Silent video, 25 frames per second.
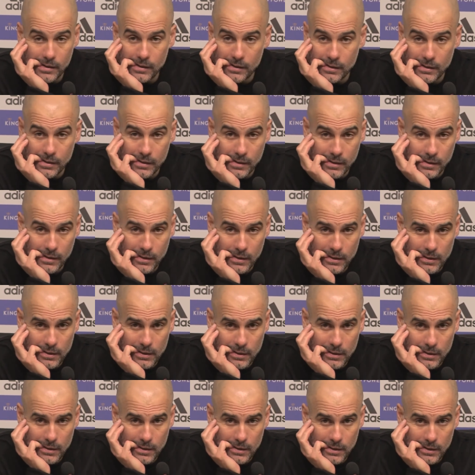when
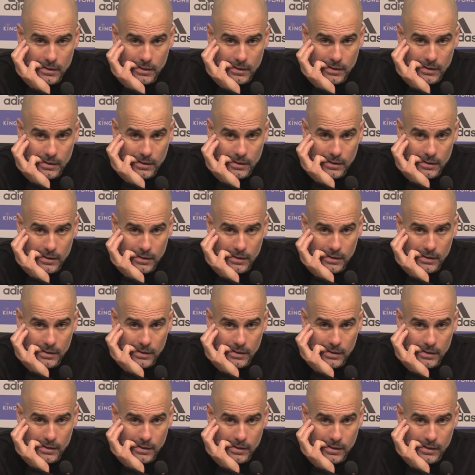um, Ederson
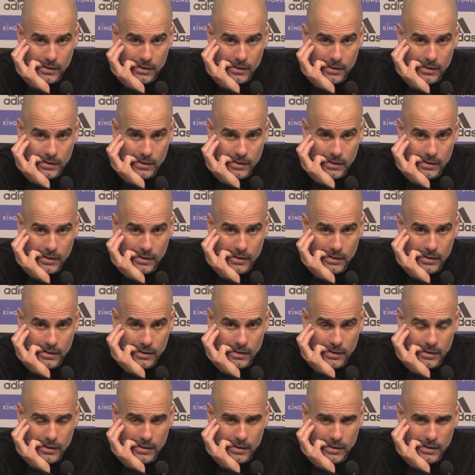collided with
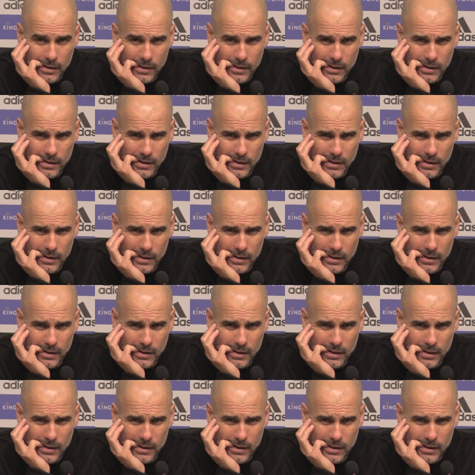Kelechi? Were you
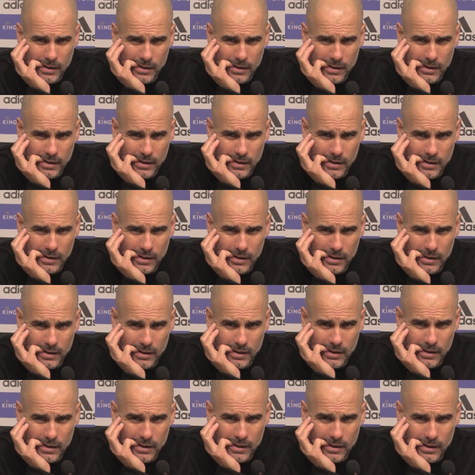worried it might be a penalty
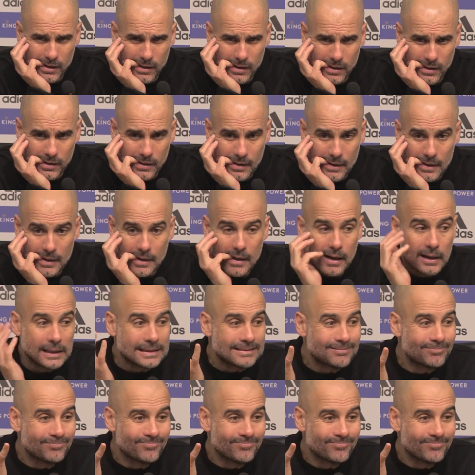to Leicester?